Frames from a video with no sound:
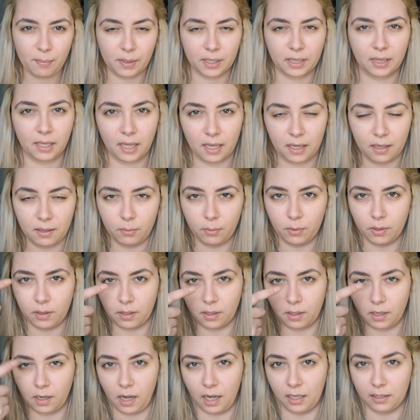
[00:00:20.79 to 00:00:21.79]
but like with
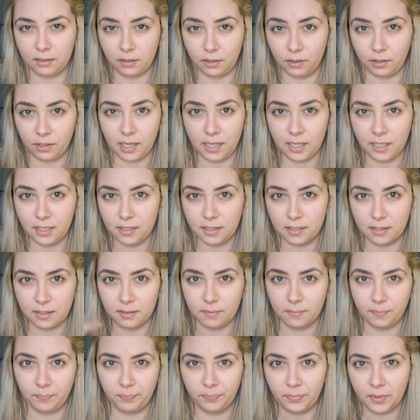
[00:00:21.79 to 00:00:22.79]
a cut crease,
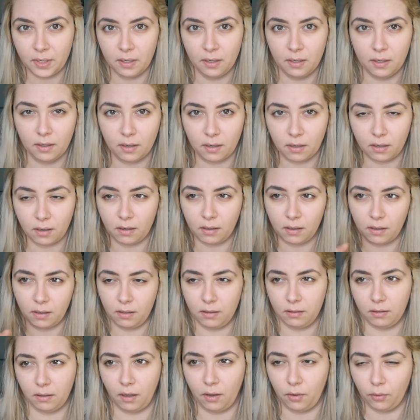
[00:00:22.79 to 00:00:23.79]
a
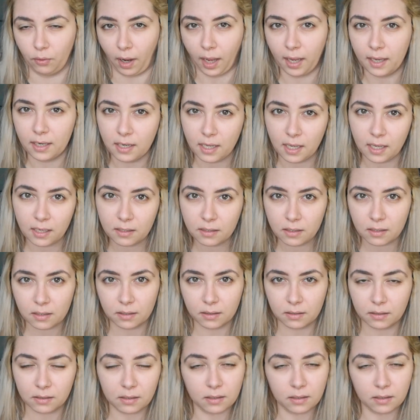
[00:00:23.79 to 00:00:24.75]
gradient,